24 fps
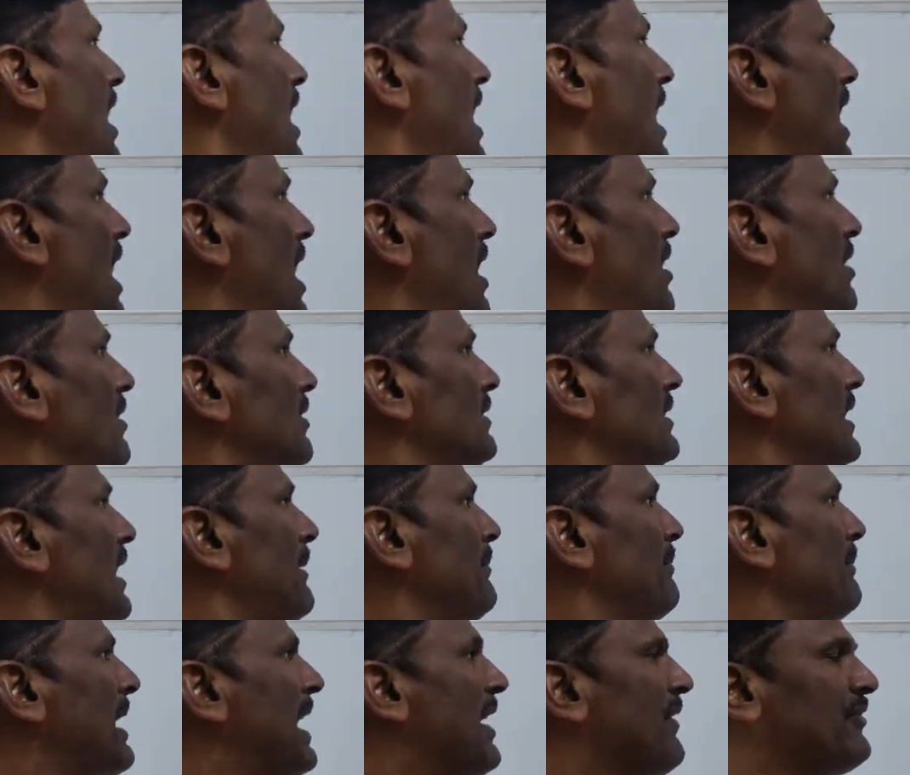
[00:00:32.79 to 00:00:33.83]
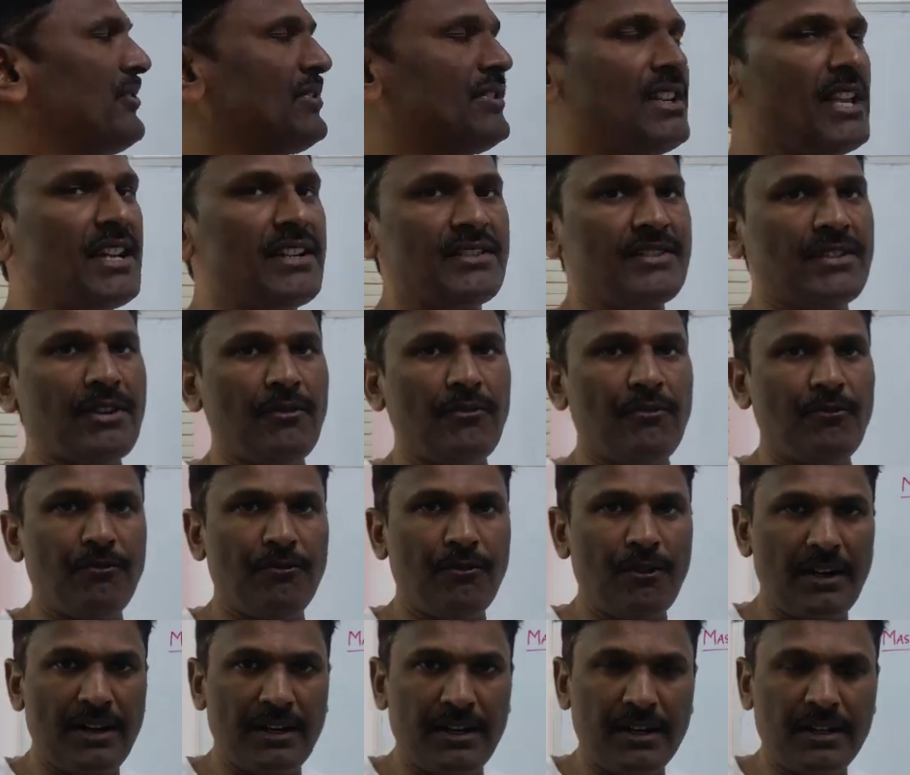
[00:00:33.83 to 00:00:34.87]
how the MAF sensor
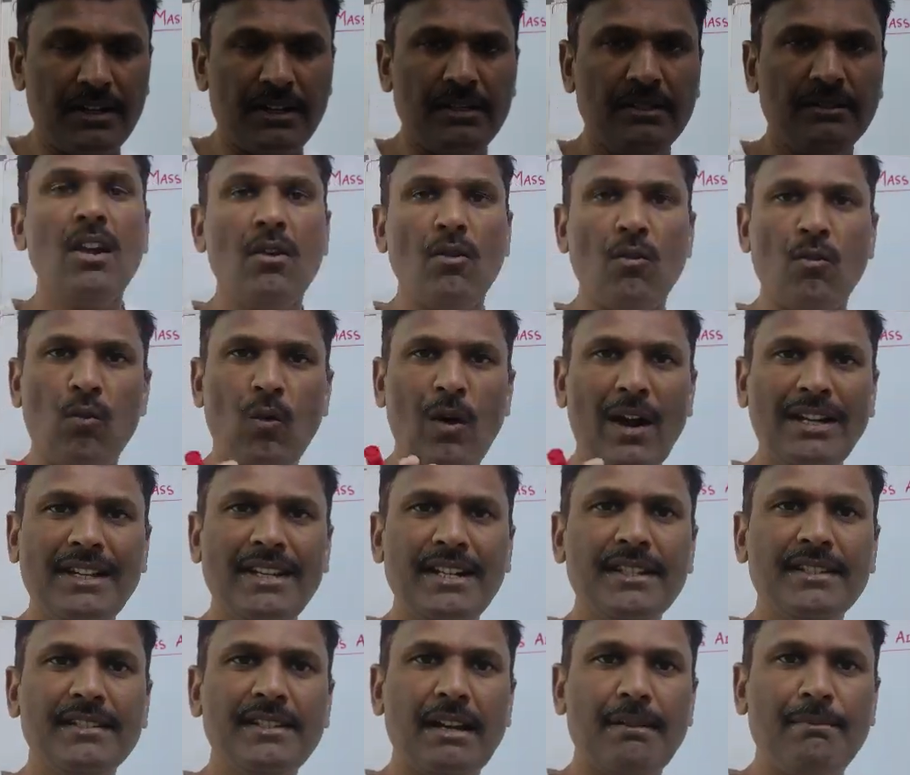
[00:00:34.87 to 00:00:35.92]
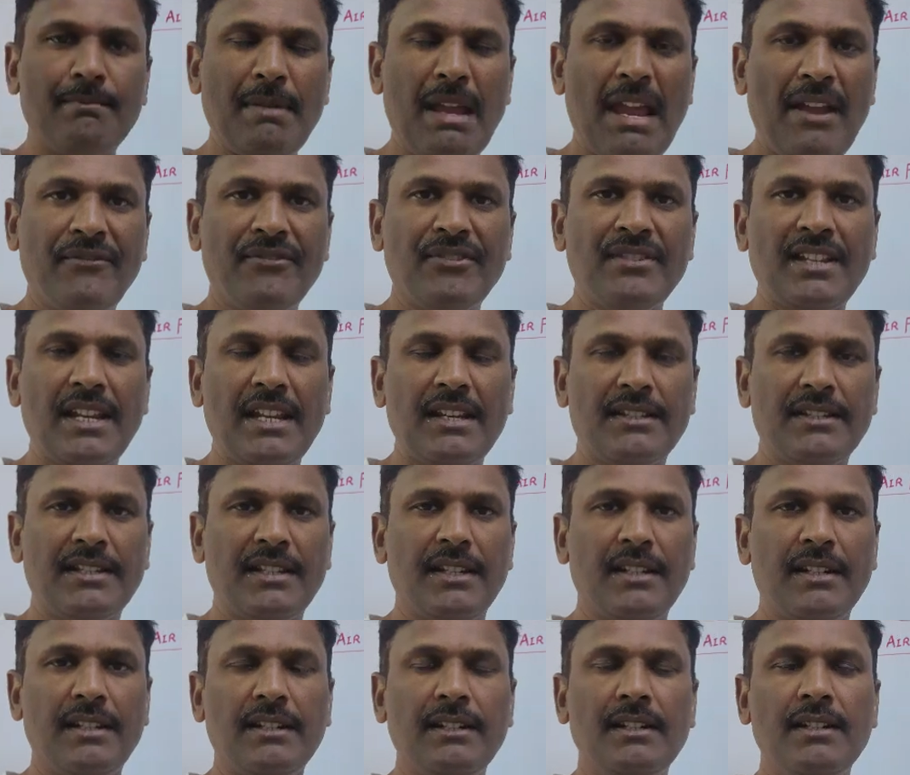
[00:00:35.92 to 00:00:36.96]
works, what is the MAF
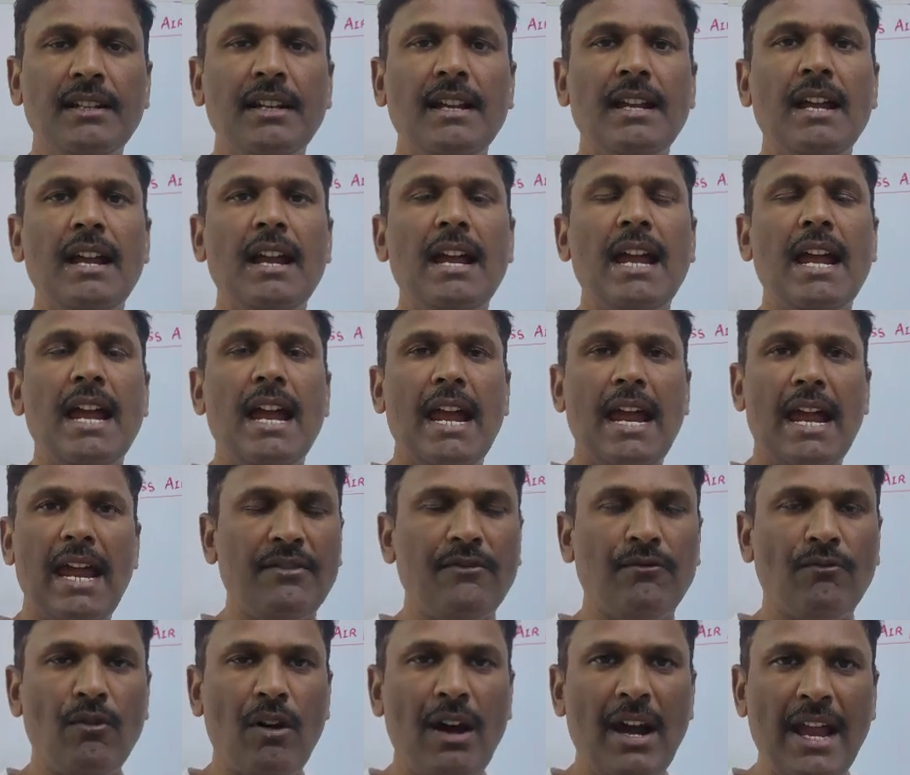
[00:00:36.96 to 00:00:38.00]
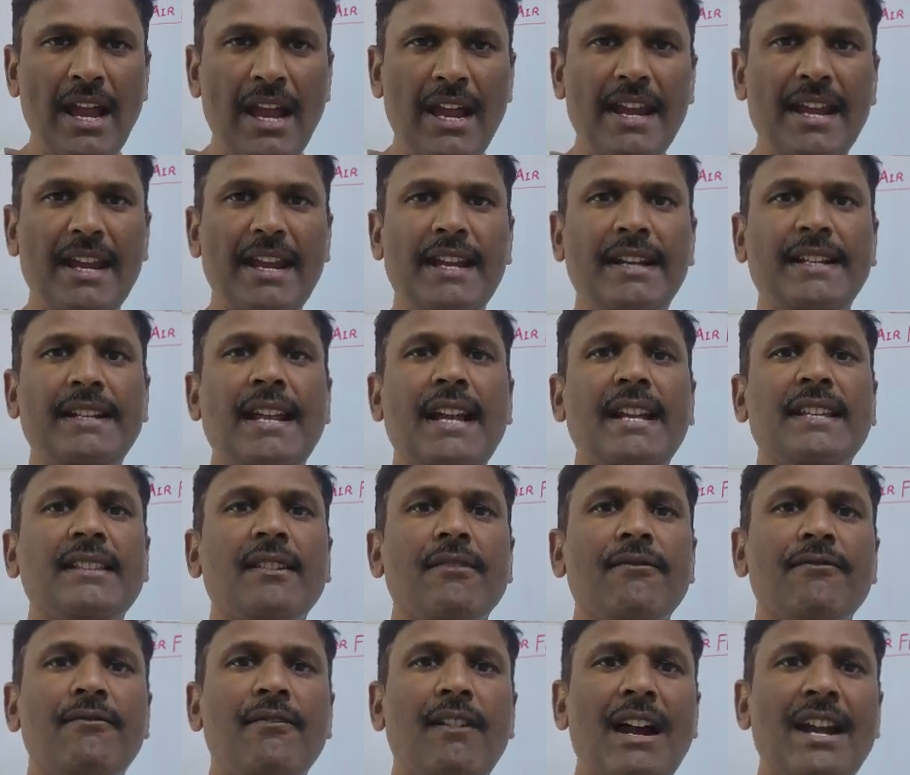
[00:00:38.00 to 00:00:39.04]
sensor, and why it has
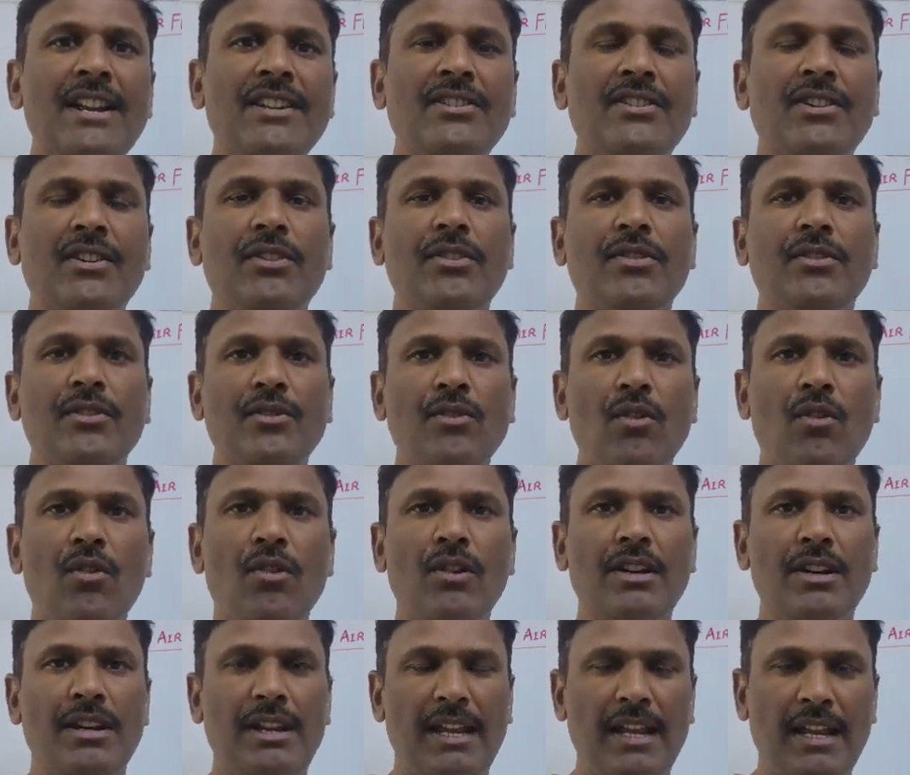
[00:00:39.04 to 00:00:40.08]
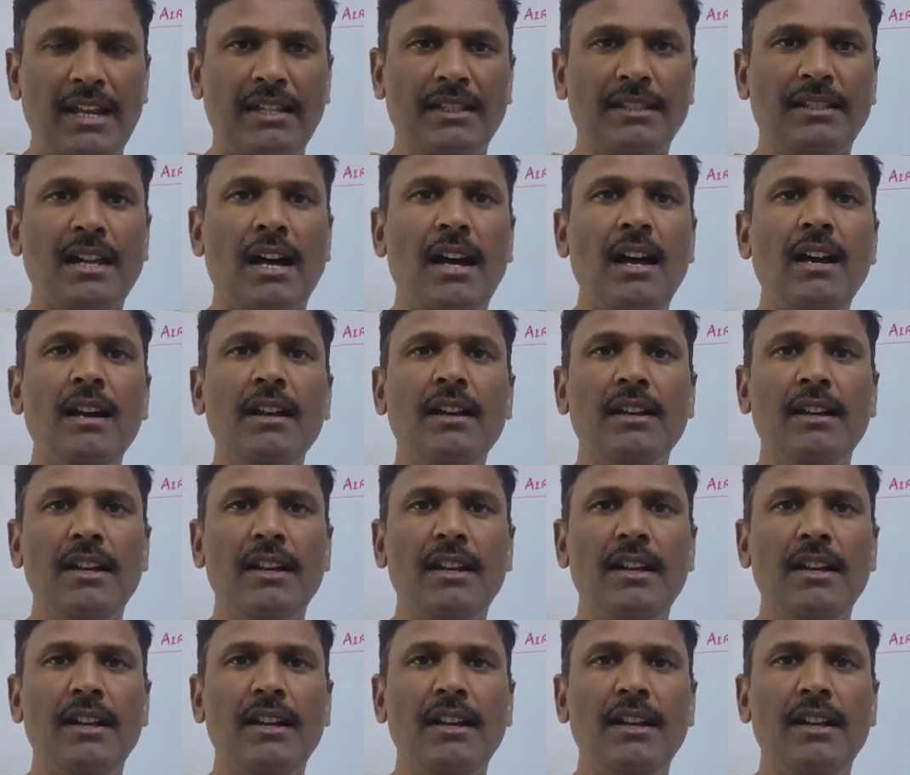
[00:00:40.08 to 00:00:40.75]
a vital role in the